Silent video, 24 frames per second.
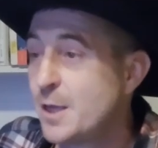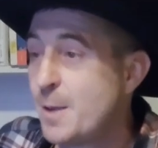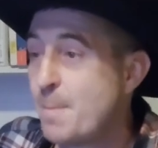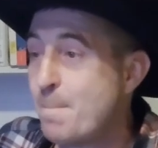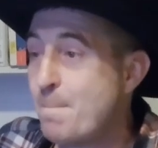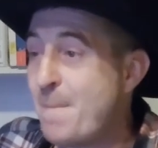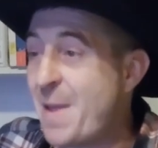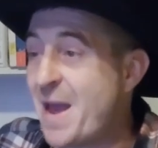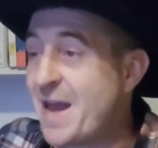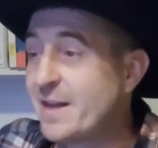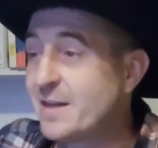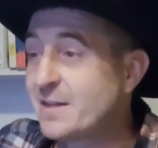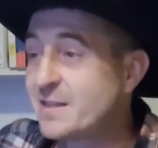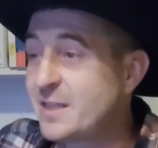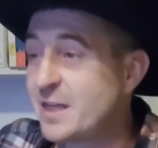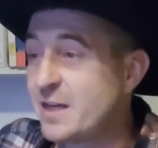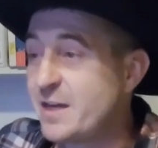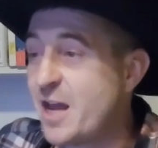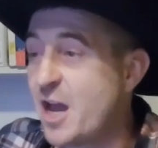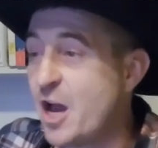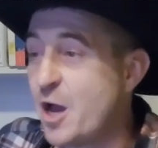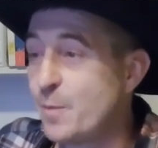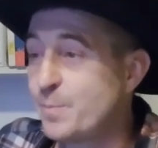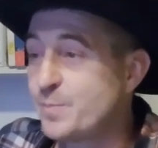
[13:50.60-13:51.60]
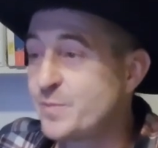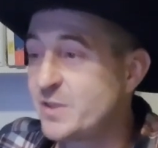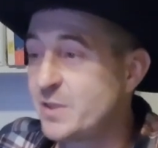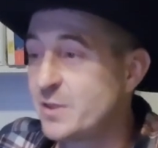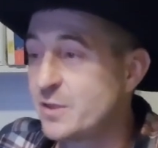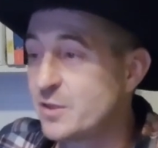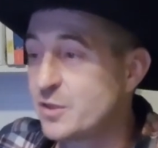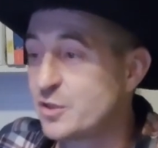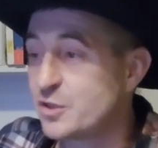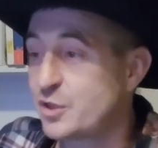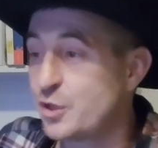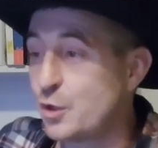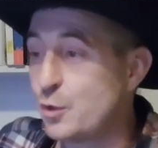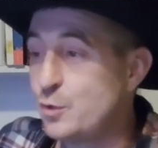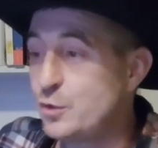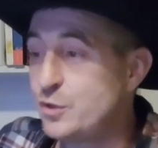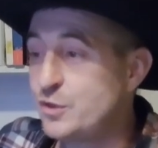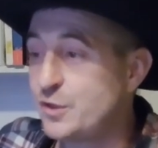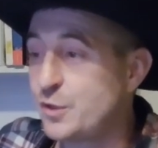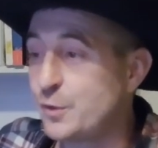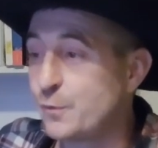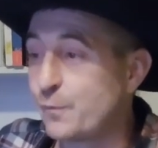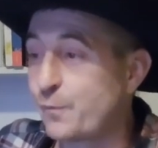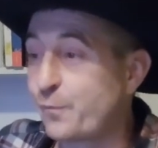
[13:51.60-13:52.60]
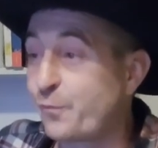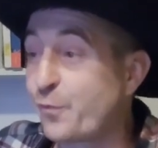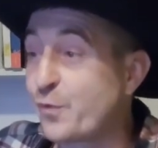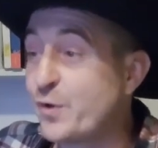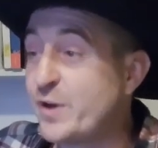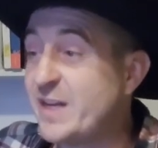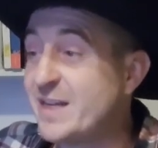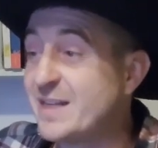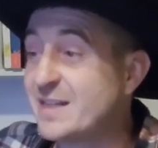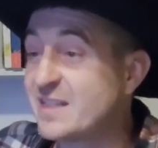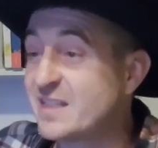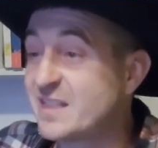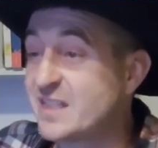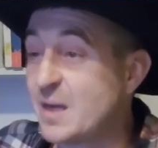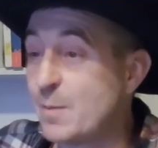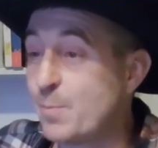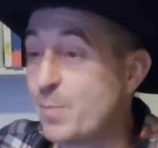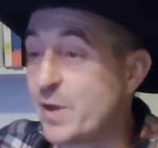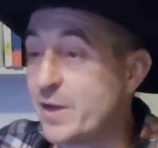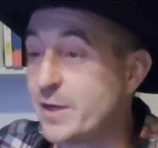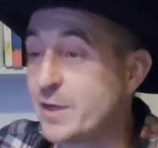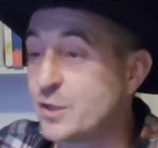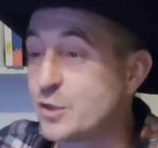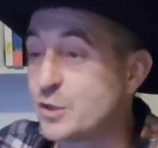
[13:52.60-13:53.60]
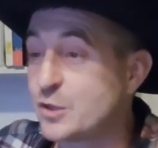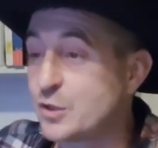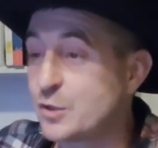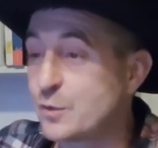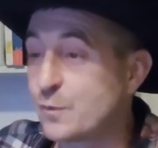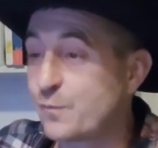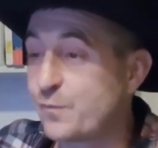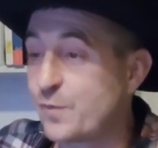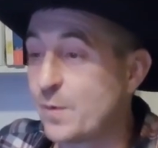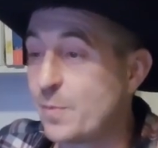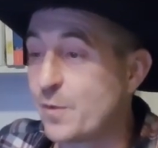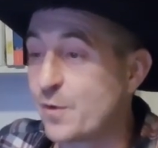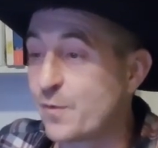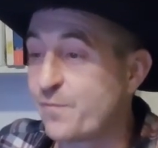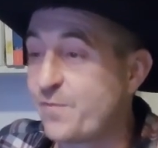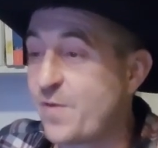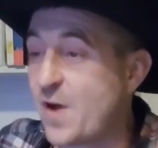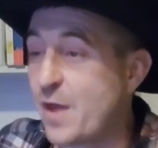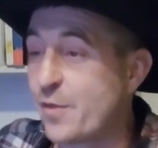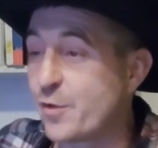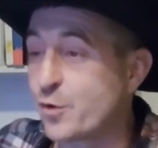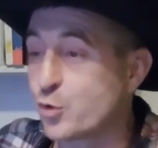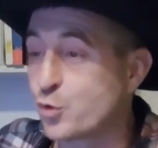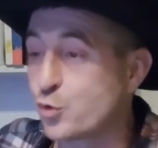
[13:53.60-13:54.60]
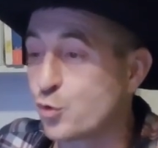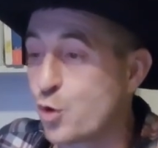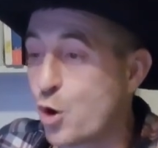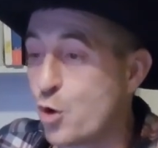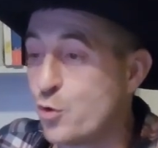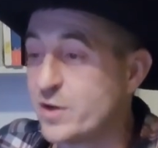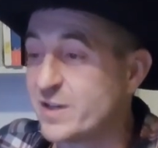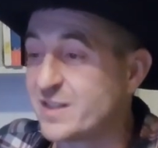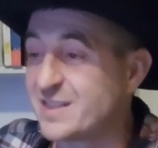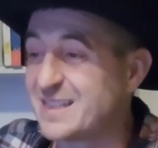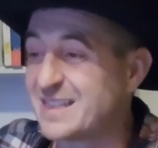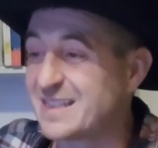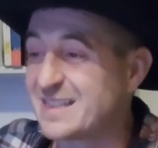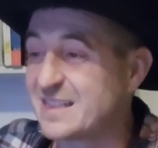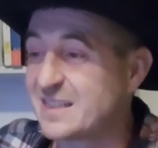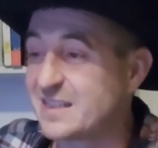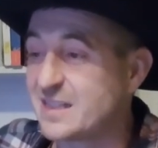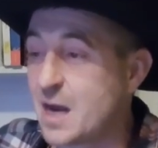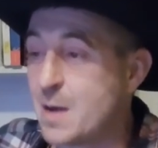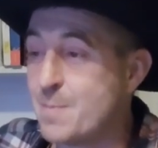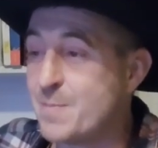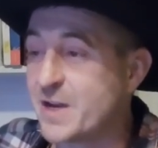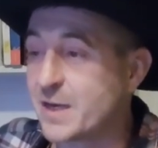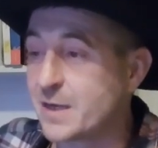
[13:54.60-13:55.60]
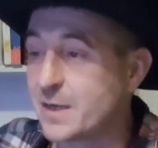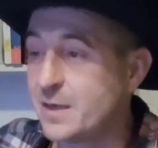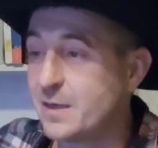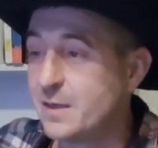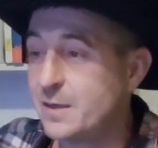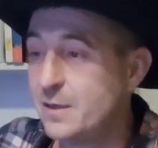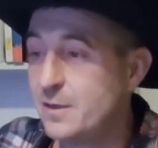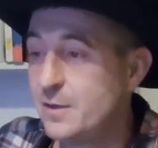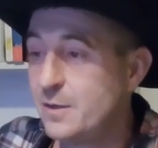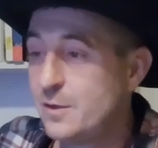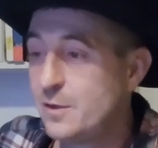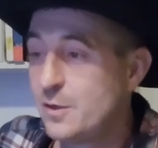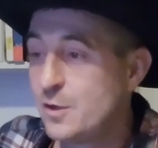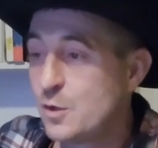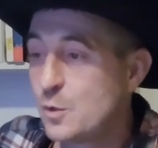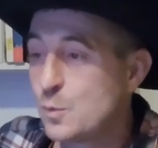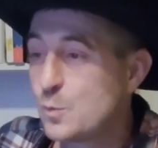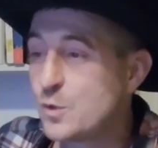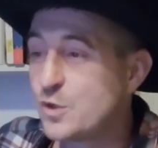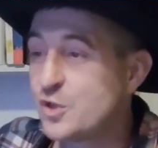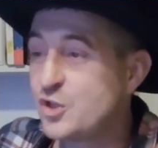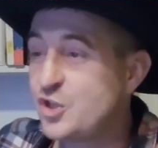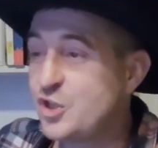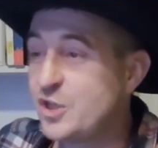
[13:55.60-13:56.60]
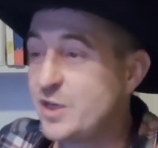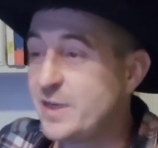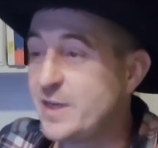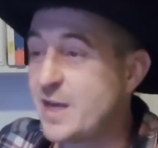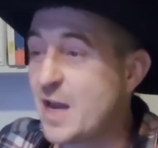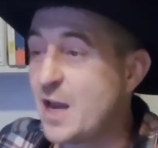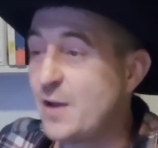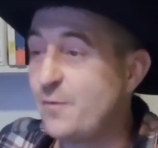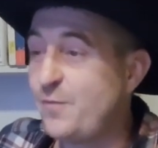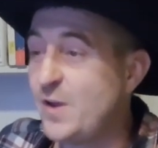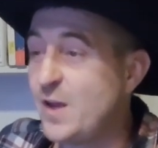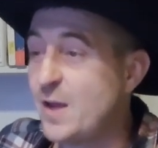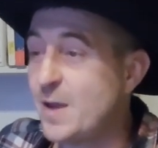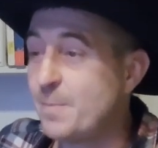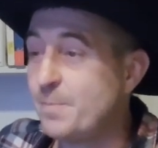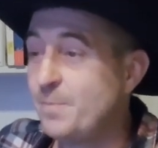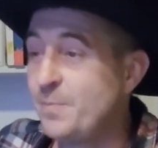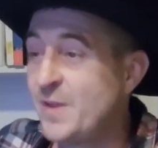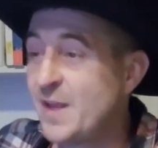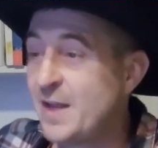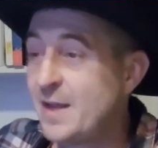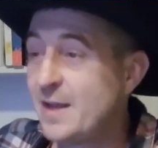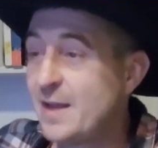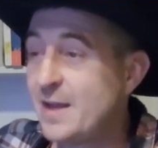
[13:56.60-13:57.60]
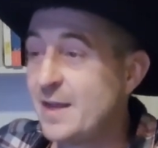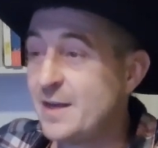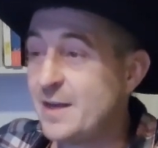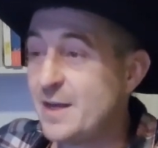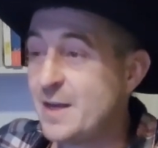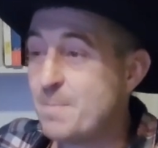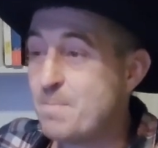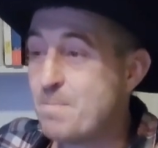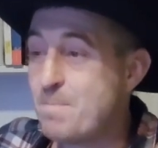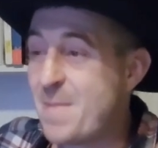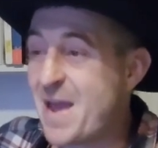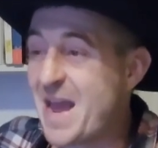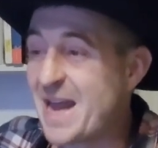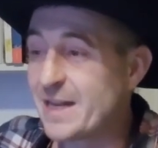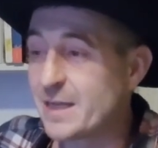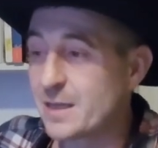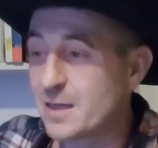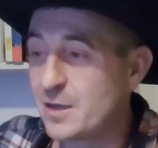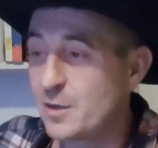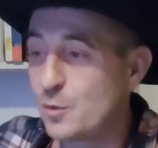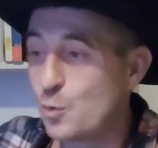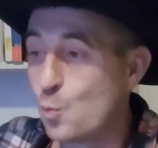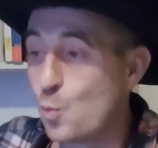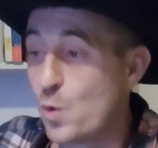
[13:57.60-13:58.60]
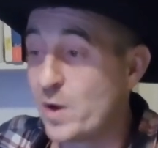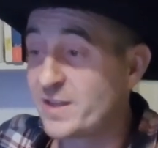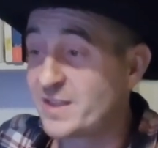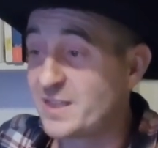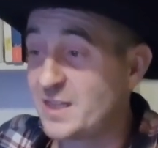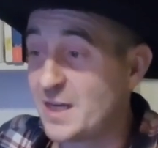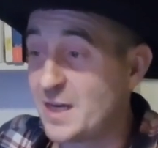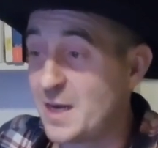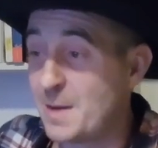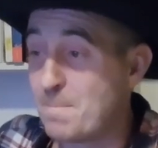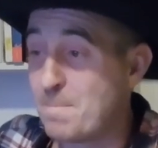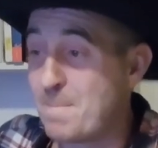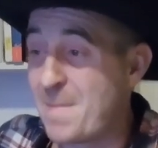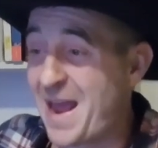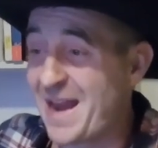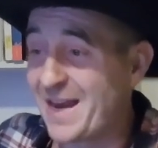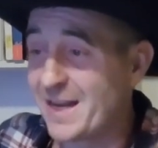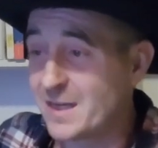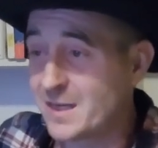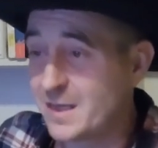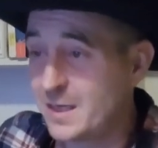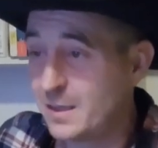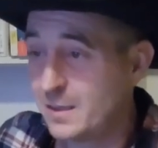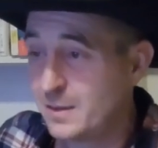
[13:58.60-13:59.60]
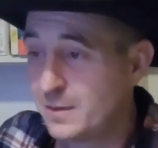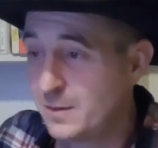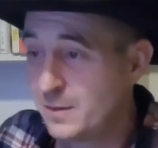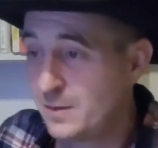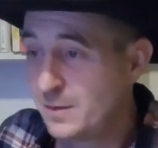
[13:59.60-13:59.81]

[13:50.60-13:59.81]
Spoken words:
Metis had helped Zeus to free his siblings from their father Cronus' stomach when she gave him an emetic. What's an emetic?